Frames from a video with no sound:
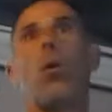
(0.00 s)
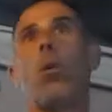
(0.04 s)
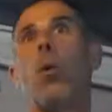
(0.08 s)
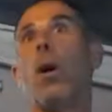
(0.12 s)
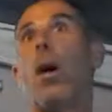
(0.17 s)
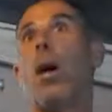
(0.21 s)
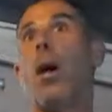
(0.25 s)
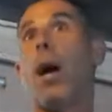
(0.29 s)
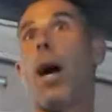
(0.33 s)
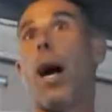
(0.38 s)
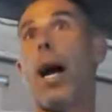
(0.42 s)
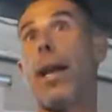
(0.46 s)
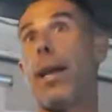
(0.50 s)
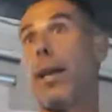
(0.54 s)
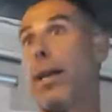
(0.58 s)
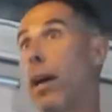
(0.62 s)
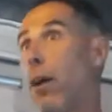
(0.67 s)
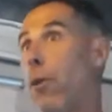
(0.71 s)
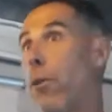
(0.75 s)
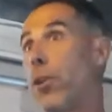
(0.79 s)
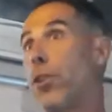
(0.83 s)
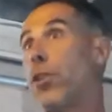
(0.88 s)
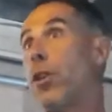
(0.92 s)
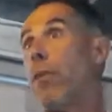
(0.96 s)
So
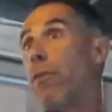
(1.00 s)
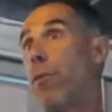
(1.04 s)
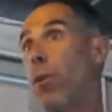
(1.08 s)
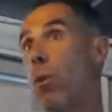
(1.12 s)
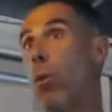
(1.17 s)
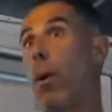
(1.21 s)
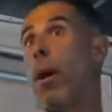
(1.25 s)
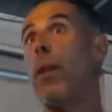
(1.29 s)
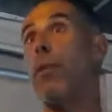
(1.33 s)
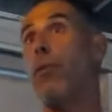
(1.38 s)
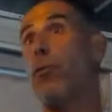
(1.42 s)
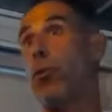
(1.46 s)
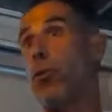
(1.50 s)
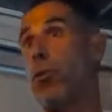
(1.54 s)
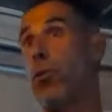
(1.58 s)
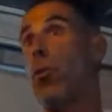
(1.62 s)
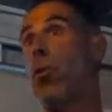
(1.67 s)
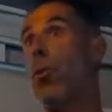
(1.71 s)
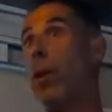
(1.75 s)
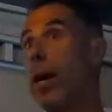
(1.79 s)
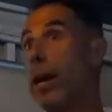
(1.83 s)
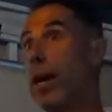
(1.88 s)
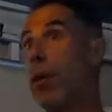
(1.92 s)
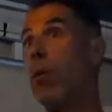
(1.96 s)
I encourage every one
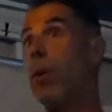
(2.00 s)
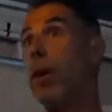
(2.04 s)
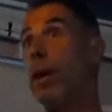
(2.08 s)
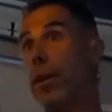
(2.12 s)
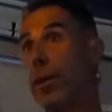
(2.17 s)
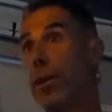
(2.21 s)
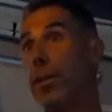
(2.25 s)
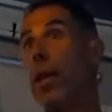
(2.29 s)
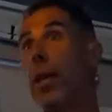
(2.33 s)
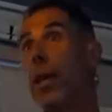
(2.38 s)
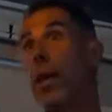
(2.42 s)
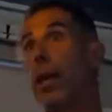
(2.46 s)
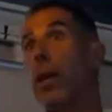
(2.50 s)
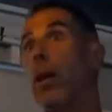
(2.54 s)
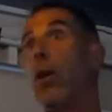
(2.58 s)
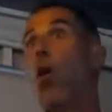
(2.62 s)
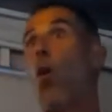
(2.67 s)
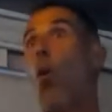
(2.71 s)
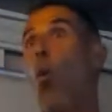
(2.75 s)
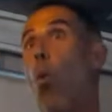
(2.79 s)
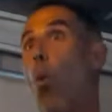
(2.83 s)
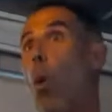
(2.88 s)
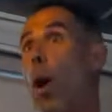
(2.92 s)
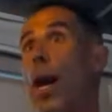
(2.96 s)
of you to really, really
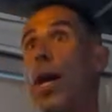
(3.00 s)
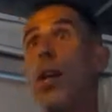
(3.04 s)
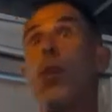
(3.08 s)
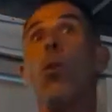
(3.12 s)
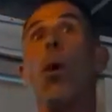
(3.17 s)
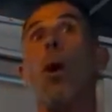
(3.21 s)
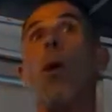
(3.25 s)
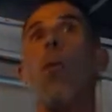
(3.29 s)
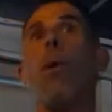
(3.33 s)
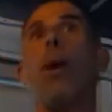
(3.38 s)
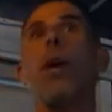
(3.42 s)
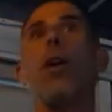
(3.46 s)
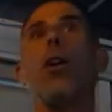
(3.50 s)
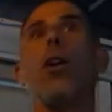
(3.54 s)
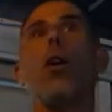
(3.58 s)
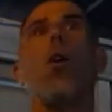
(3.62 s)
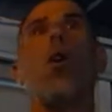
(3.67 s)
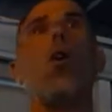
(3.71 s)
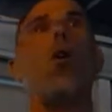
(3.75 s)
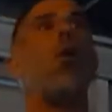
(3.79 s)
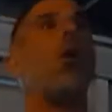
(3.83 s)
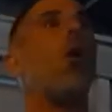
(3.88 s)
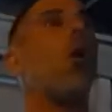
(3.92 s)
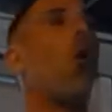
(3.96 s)
think, where do I
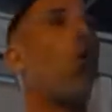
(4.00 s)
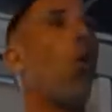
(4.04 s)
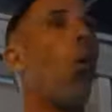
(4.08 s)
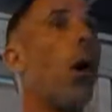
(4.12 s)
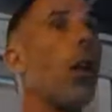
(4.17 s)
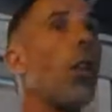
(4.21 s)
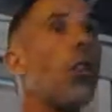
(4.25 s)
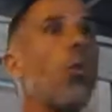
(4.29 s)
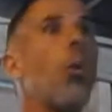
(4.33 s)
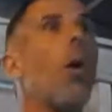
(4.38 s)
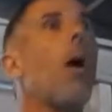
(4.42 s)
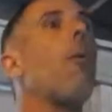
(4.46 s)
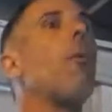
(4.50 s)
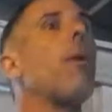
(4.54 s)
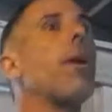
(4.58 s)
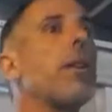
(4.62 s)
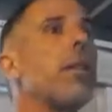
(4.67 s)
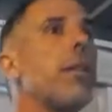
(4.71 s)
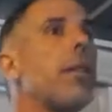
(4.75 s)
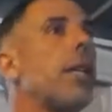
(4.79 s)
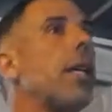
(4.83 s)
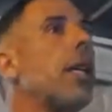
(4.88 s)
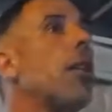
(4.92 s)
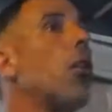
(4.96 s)
want to go? What do
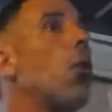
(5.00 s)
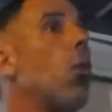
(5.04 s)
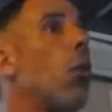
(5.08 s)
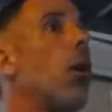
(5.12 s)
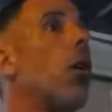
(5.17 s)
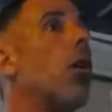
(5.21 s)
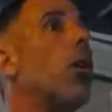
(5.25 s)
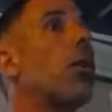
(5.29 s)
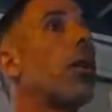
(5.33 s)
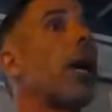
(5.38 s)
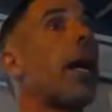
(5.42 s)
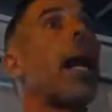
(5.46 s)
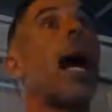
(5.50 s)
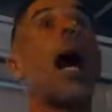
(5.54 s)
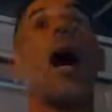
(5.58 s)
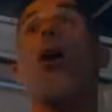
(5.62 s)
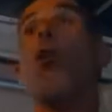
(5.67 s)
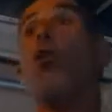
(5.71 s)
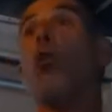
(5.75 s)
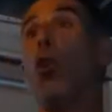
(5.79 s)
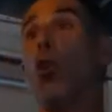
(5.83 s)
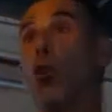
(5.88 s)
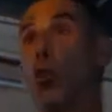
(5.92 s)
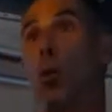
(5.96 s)
I want to see in the world?
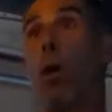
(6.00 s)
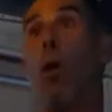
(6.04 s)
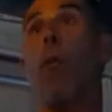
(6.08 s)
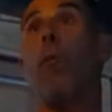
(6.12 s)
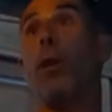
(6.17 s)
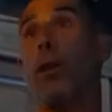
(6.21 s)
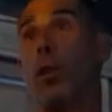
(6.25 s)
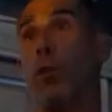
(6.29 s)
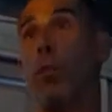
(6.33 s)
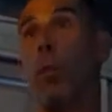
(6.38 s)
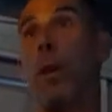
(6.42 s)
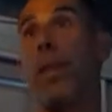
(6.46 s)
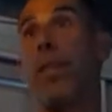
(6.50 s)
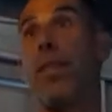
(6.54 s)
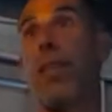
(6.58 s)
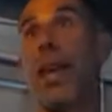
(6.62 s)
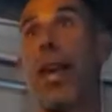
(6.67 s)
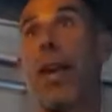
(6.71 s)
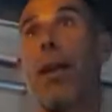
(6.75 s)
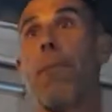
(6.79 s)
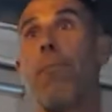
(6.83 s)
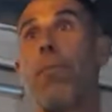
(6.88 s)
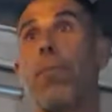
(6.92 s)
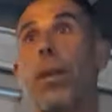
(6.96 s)
How long do I want to
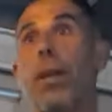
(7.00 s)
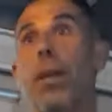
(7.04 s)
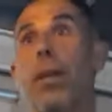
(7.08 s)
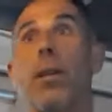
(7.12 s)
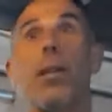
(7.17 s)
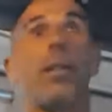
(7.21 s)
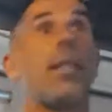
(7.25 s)
spend there?